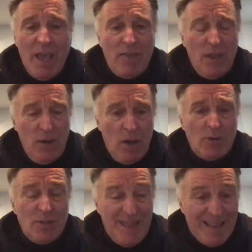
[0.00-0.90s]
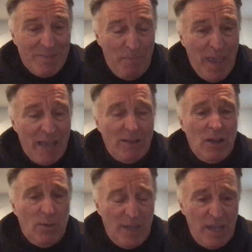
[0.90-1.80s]
The notion that
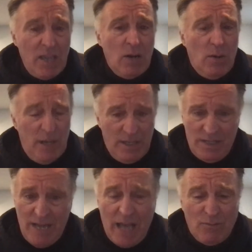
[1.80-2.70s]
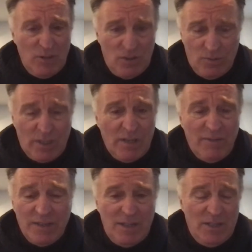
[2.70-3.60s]
paleo and keto is not restrictive
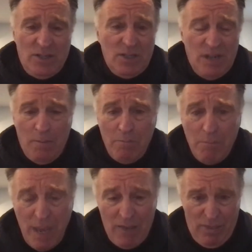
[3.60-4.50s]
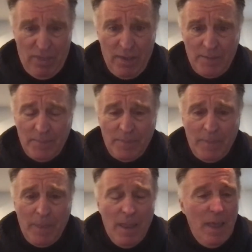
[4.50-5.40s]
is, is just a myth.
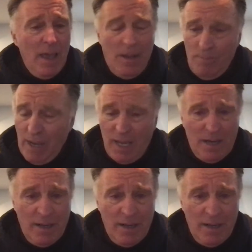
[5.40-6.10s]
Man,